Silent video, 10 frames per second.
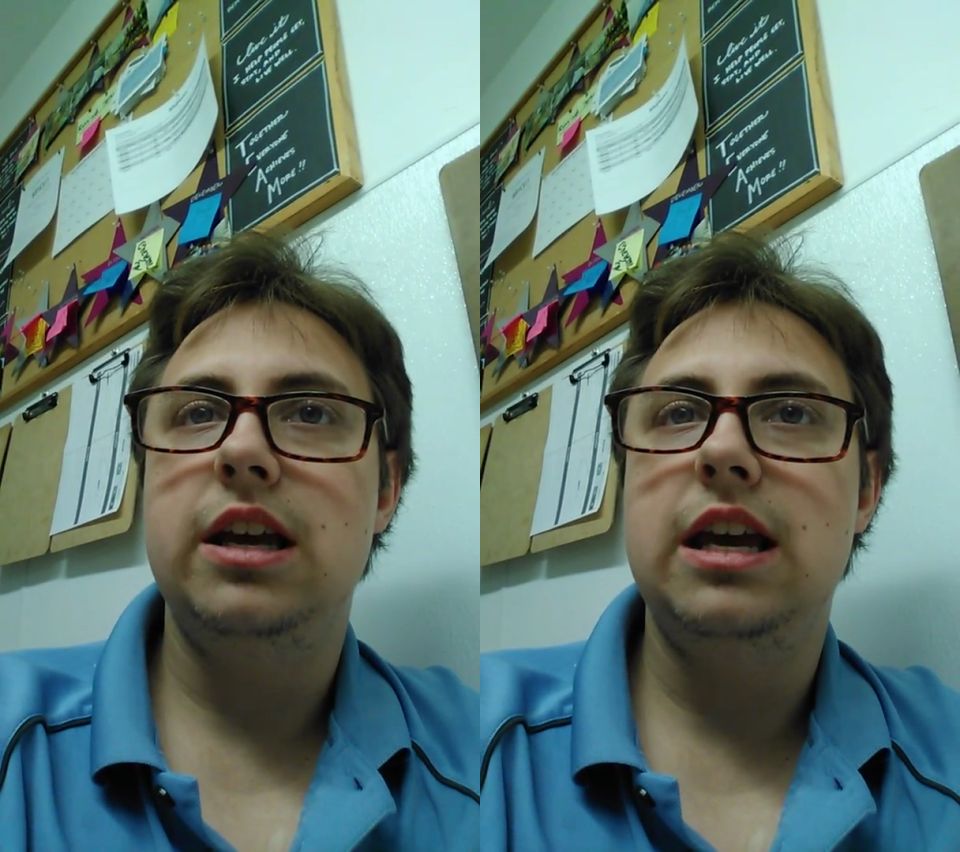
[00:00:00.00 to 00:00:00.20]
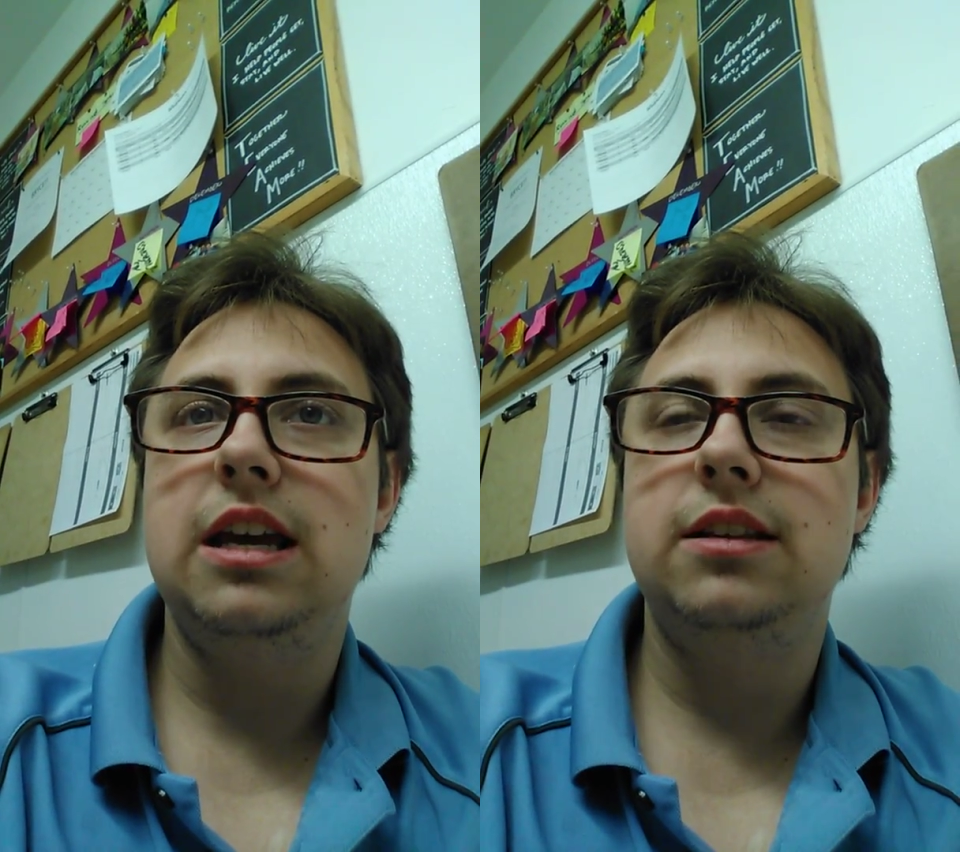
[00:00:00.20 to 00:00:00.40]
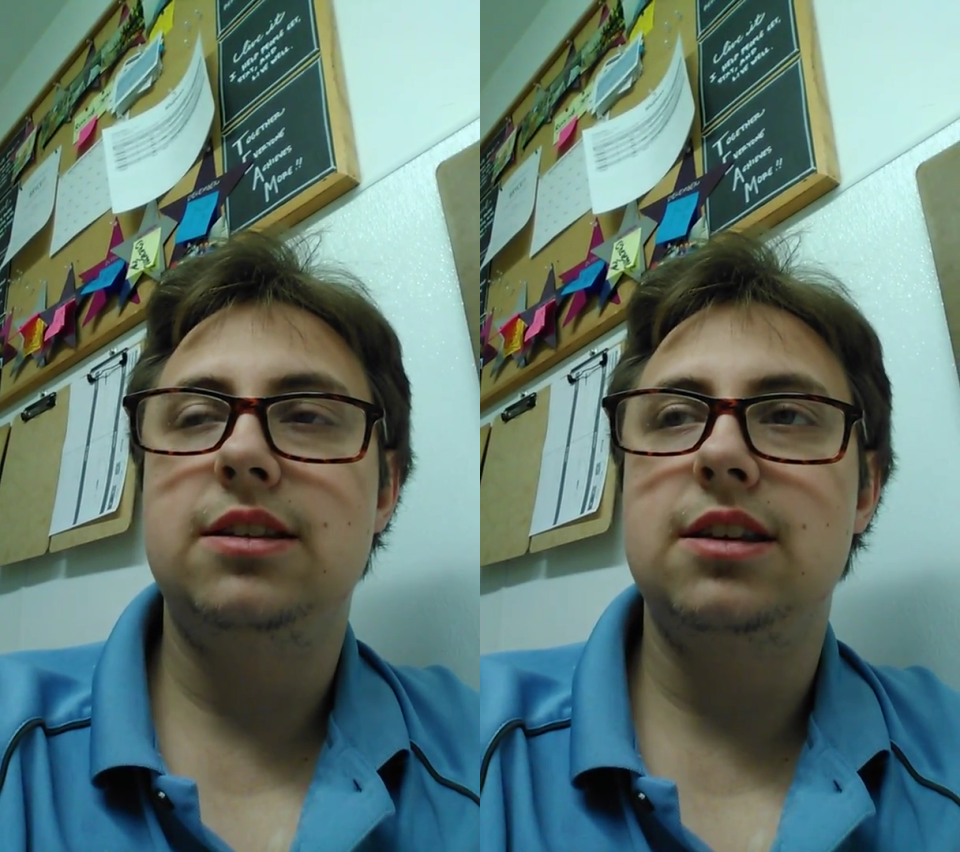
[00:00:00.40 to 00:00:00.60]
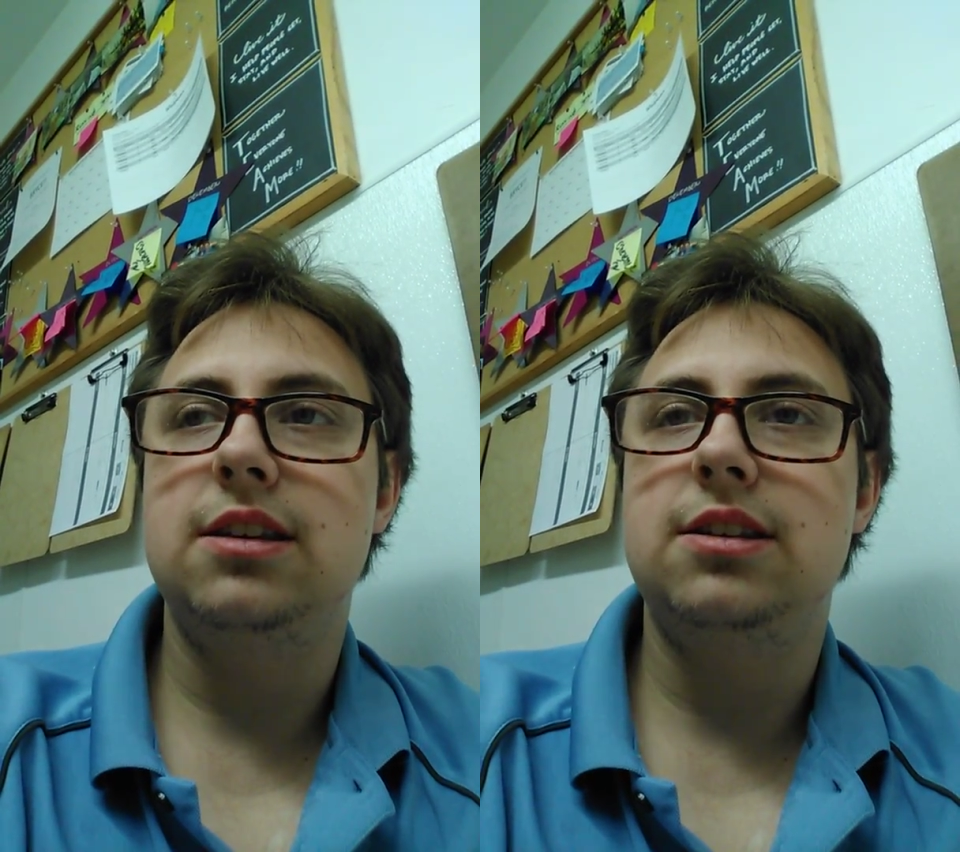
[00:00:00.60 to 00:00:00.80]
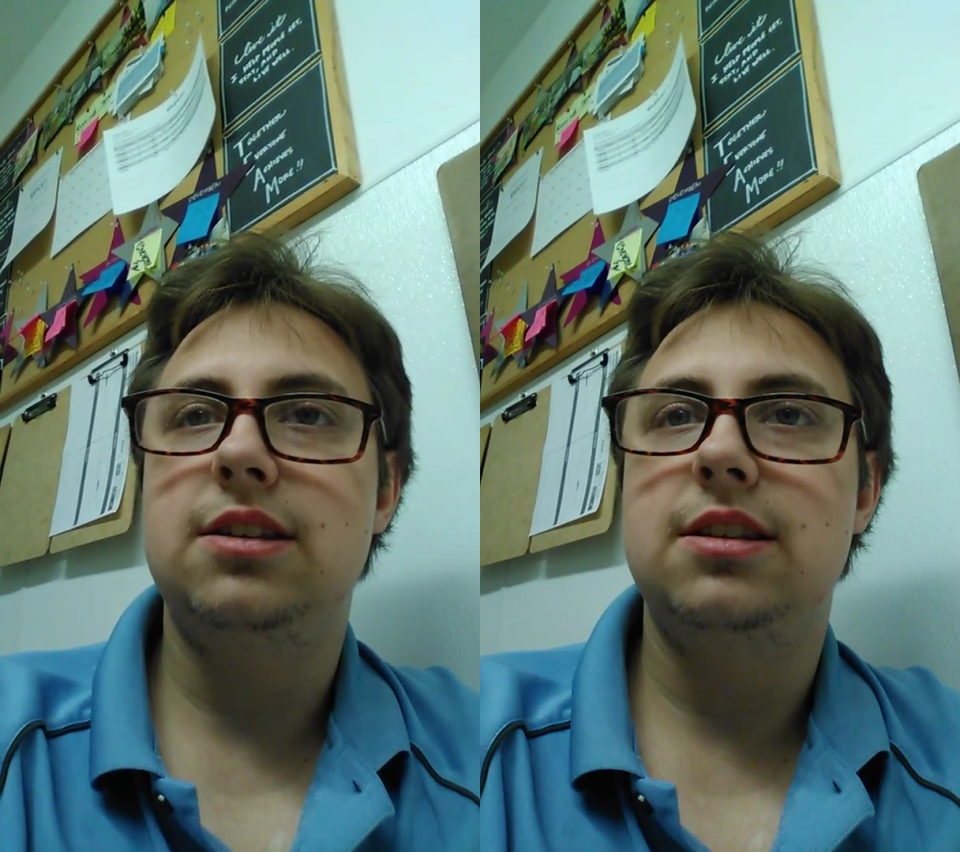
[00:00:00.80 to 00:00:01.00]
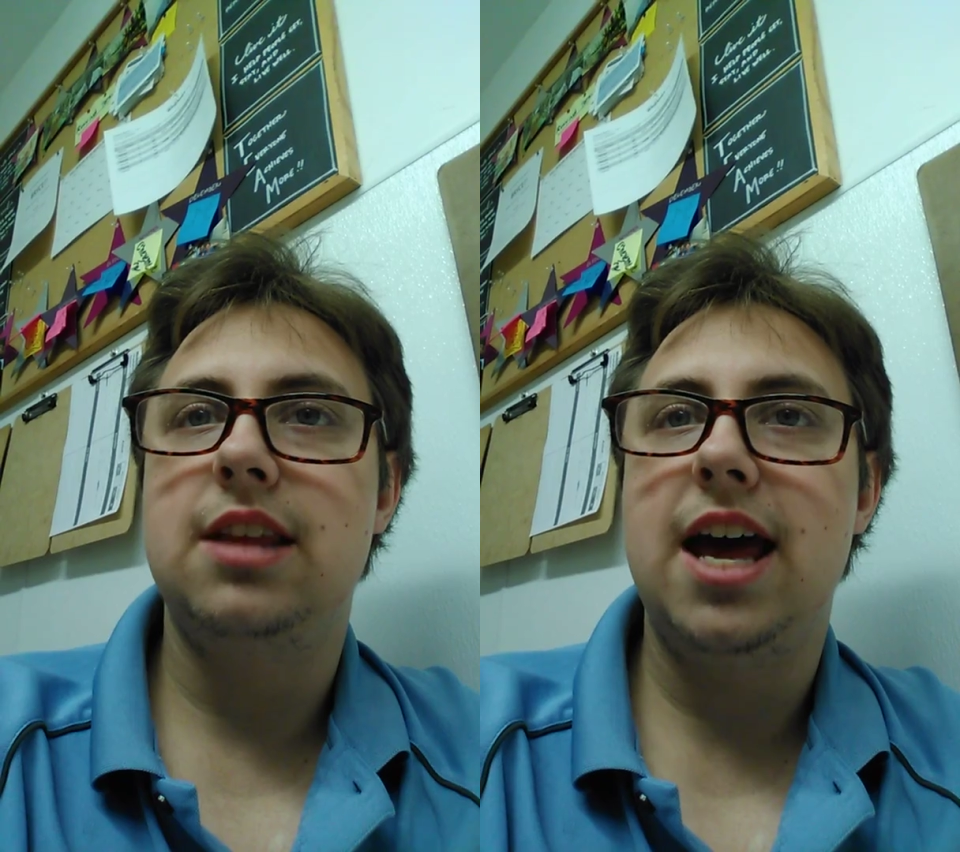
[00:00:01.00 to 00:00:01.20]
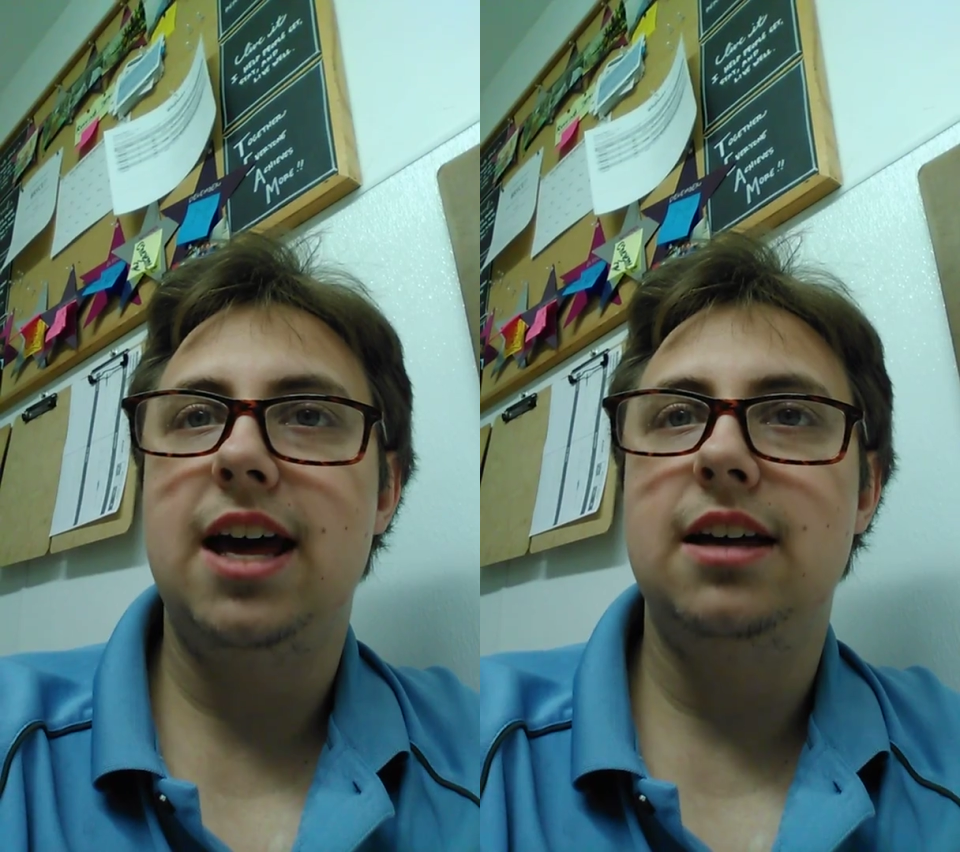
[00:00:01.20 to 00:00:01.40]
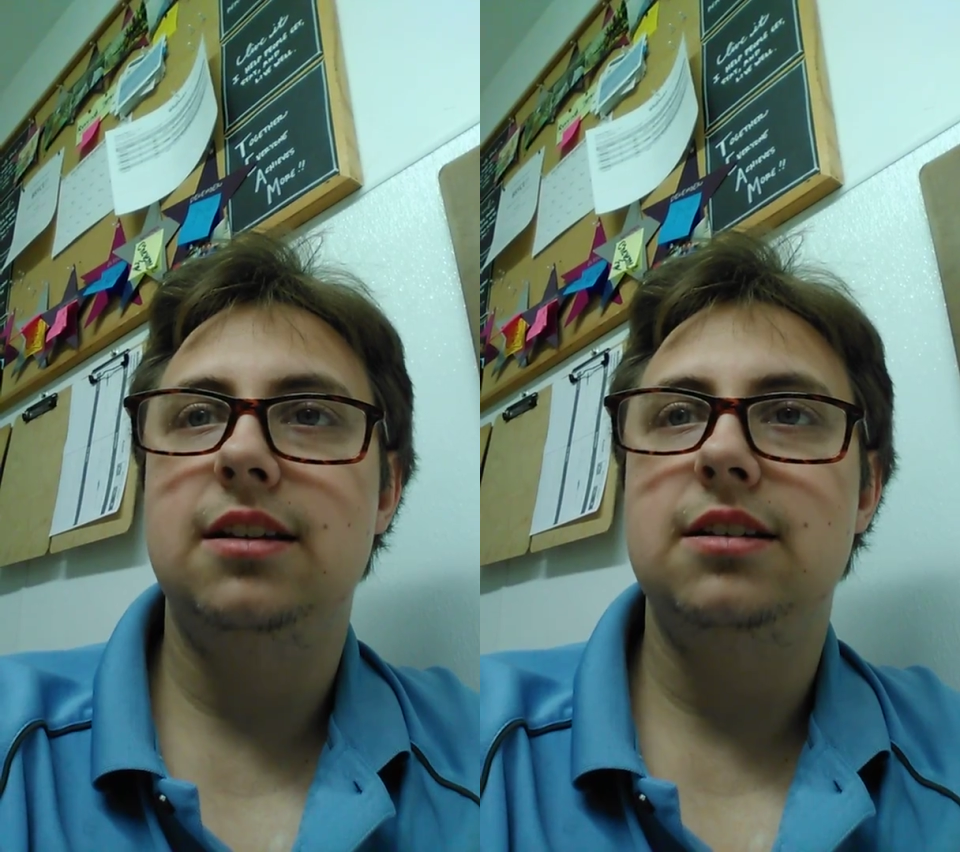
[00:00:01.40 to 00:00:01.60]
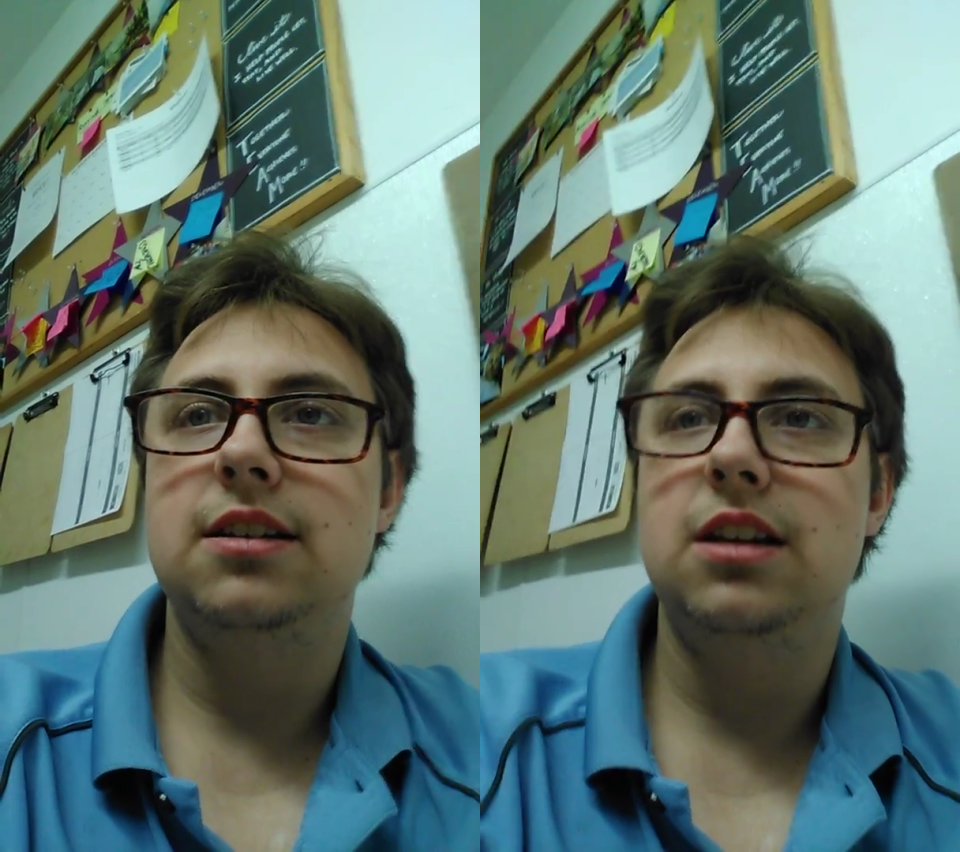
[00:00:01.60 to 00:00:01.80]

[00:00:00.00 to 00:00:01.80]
insist that